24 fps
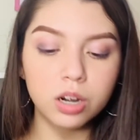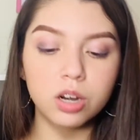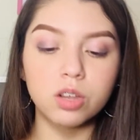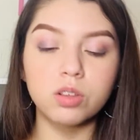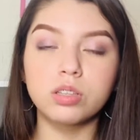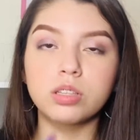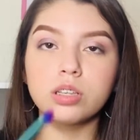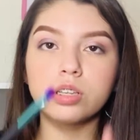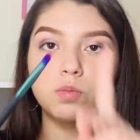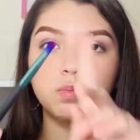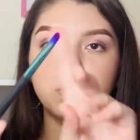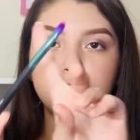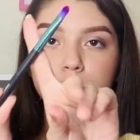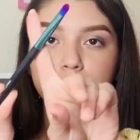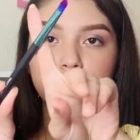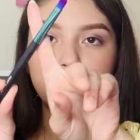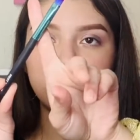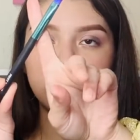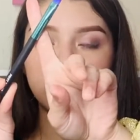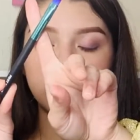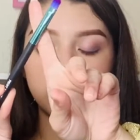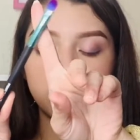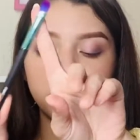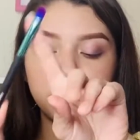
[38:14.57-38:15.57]
use this brush
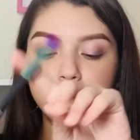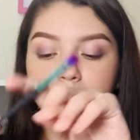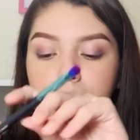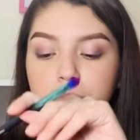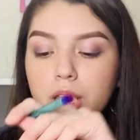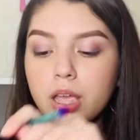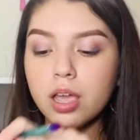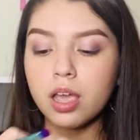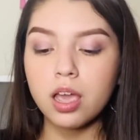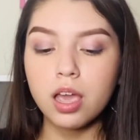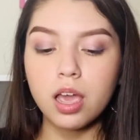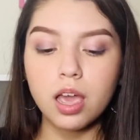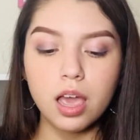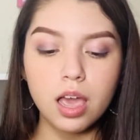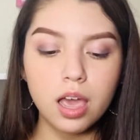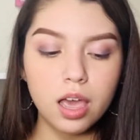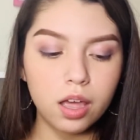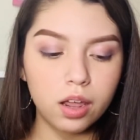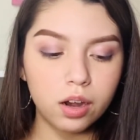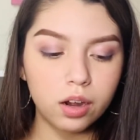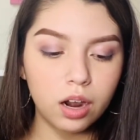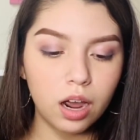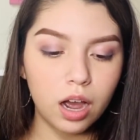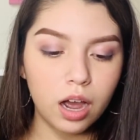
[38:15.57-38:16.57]
right here,
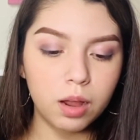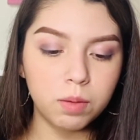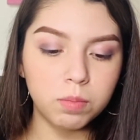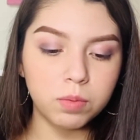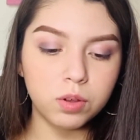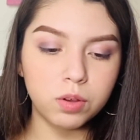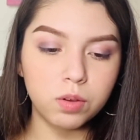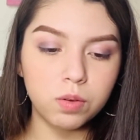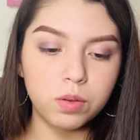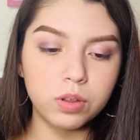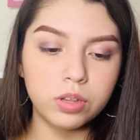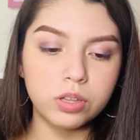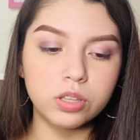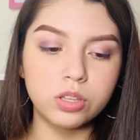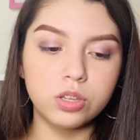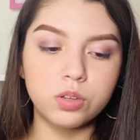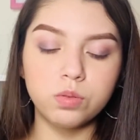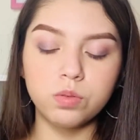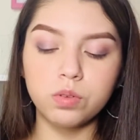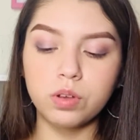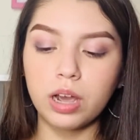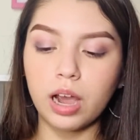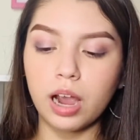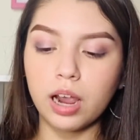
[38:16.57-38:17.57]
and I'm going
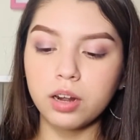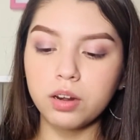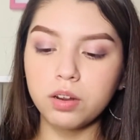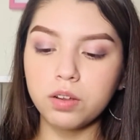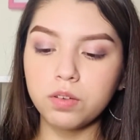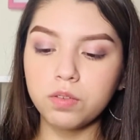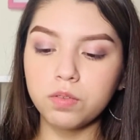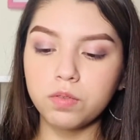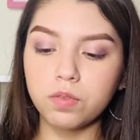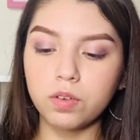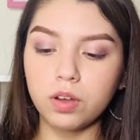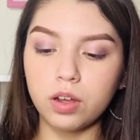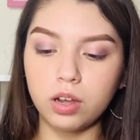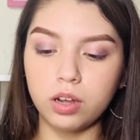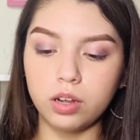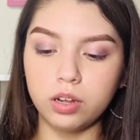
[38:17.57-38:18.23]
to kind of